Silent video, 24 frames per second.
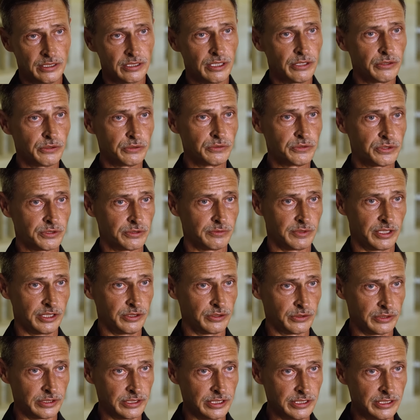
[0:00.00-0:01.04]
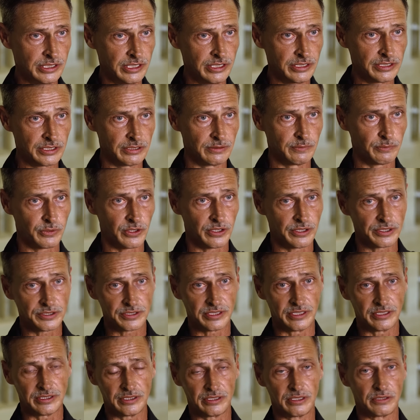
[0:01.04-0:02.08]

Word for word: goes either an addiction process,